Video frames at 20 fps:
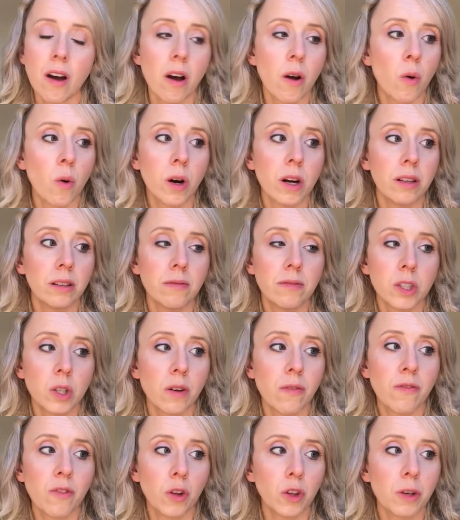or
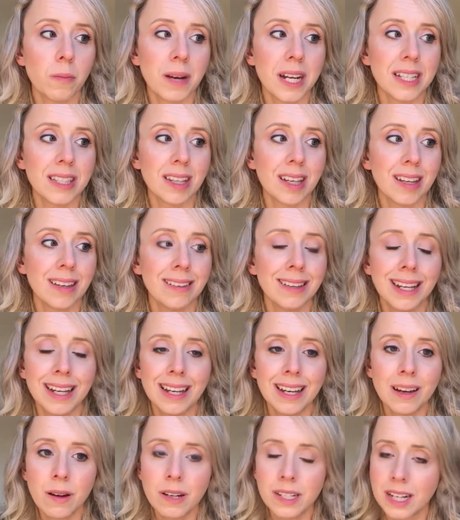sort of volumizing
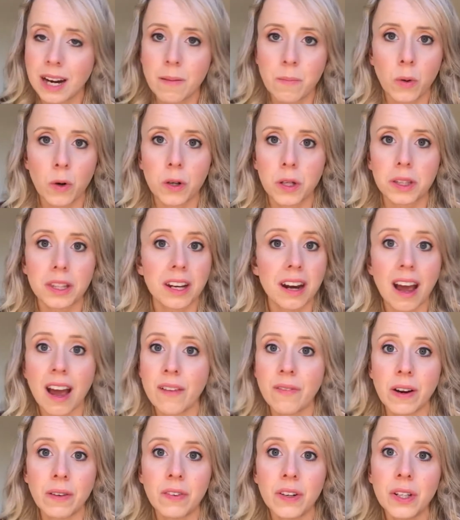type product that
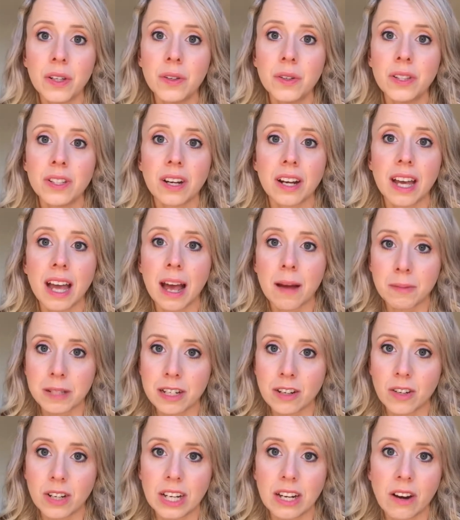I've ever used. I
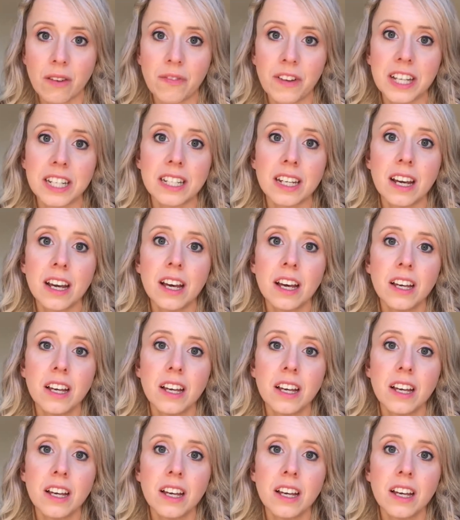absolutely love it.